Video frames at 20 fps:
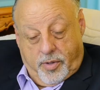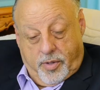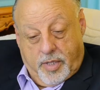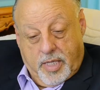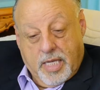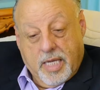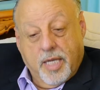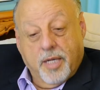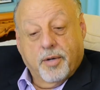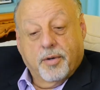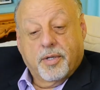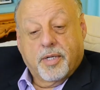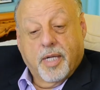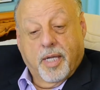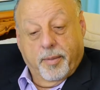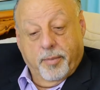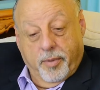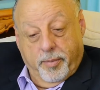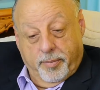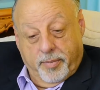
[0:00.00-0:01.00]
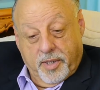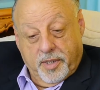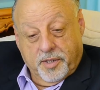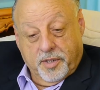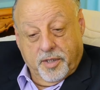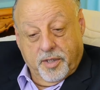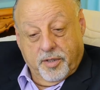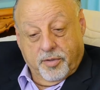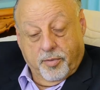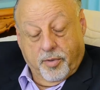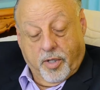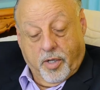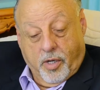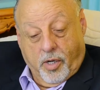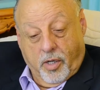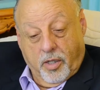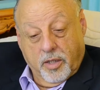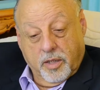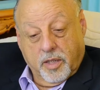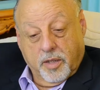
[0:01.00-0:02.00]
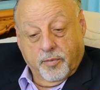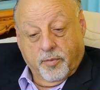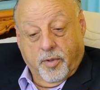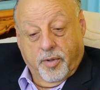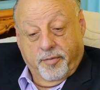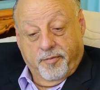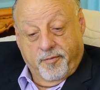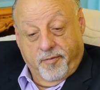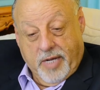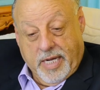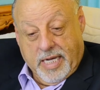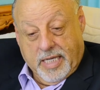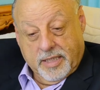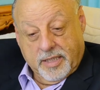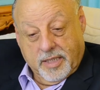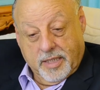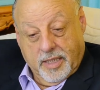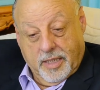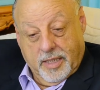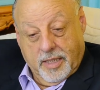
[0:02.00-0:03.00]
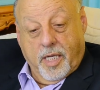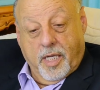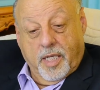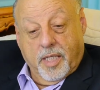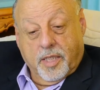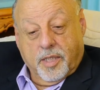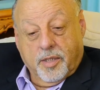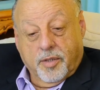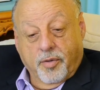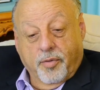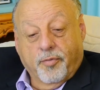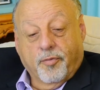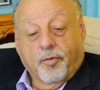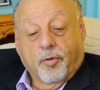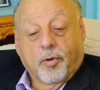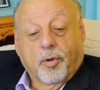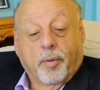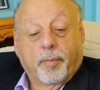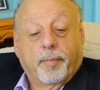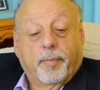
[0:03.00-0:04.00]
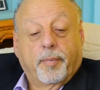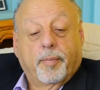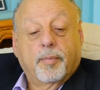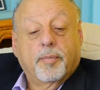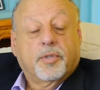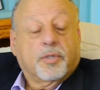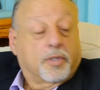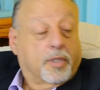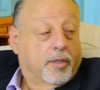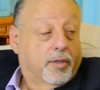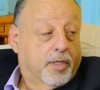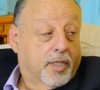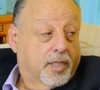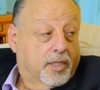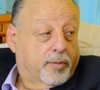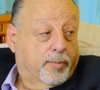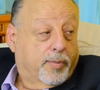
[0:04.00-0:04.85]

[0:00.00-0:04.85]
The entertainment business, regardless of what facet, it's for serious